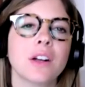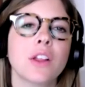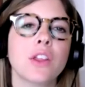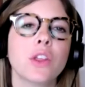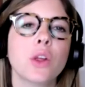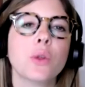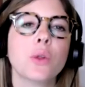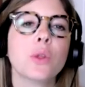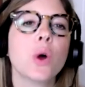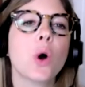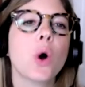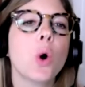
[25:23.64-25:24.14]

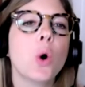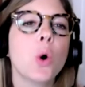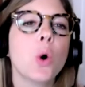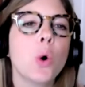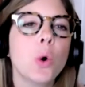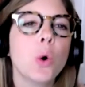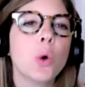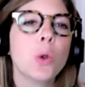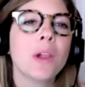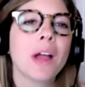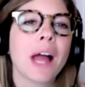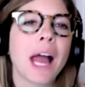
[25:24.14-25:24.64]
though the
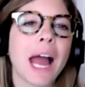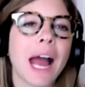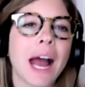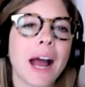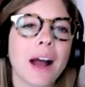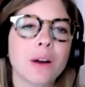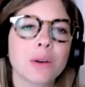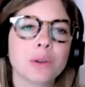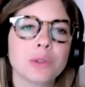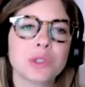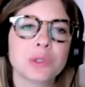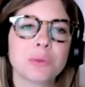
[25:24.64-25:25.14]
whole
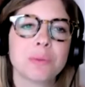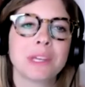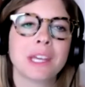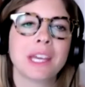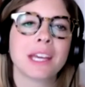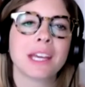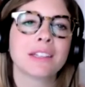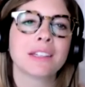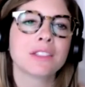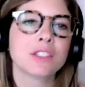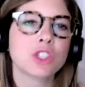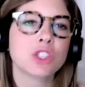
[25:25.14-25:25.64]
house
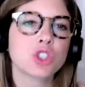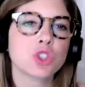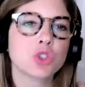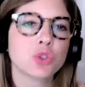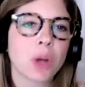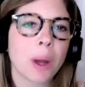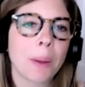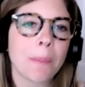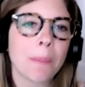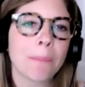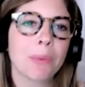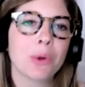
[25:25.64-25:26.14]
began to
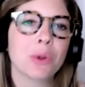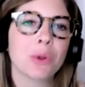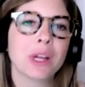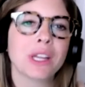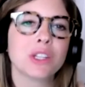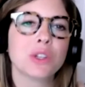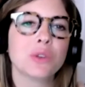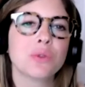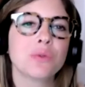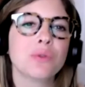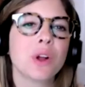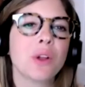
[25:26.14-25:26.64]
tremble
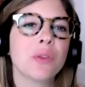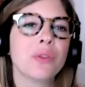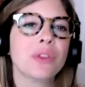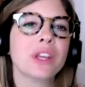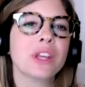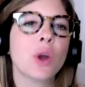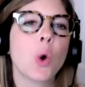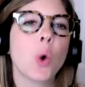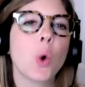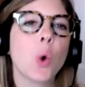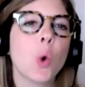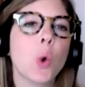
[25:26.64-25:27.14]
and you felt
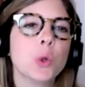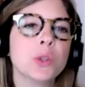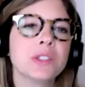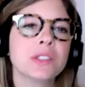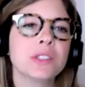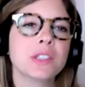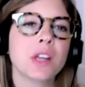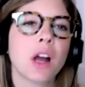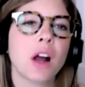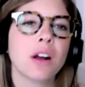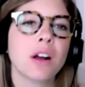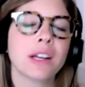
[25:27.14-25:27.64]
the old
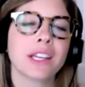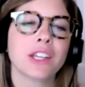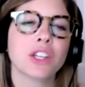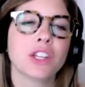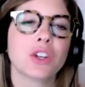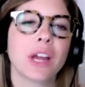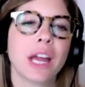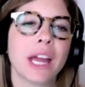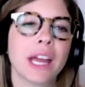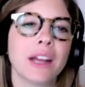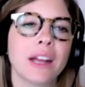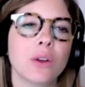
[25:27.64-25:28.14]
tug at
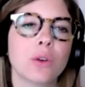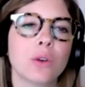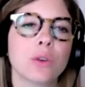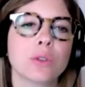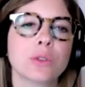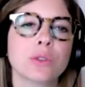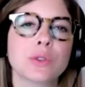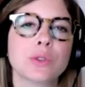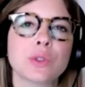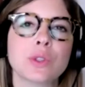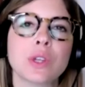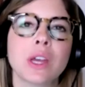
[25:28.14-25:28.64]
your
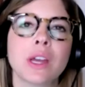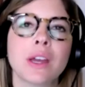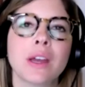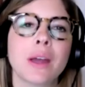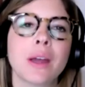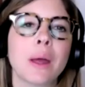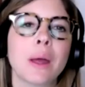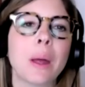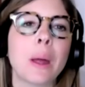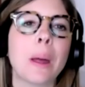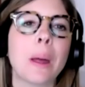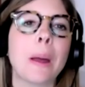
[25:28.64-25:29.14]
ankles.
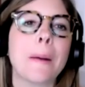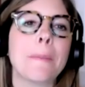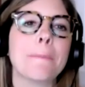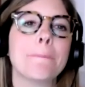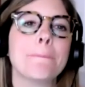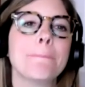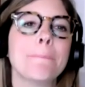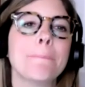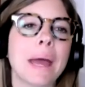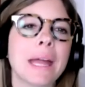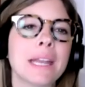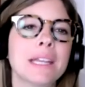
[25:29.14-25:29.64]

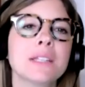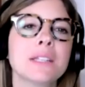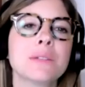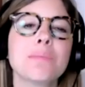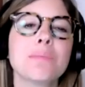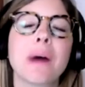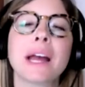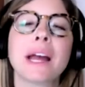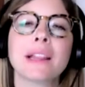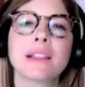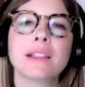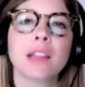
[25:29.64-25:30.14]
Mend
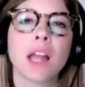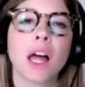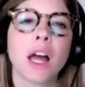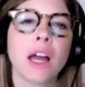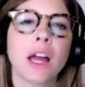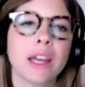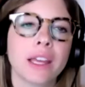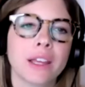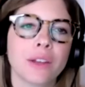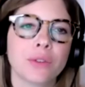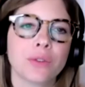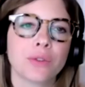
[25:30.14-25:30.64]
my
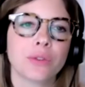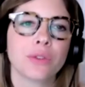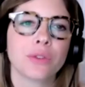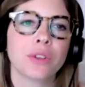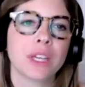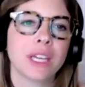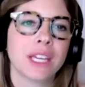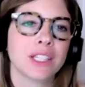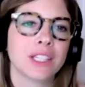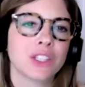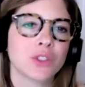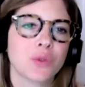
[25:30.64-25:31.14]
life,
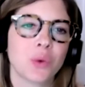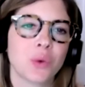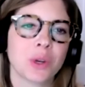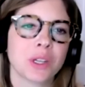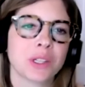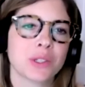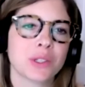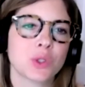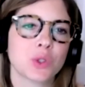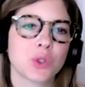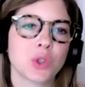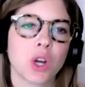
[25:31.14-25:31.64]
each
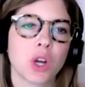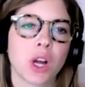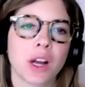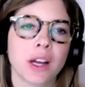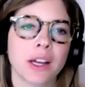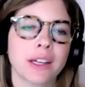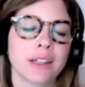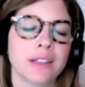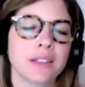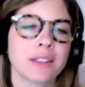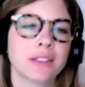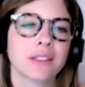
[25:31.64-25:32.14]
voice
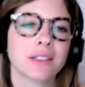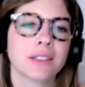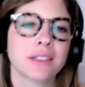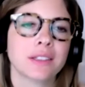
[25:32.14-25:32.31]
cried.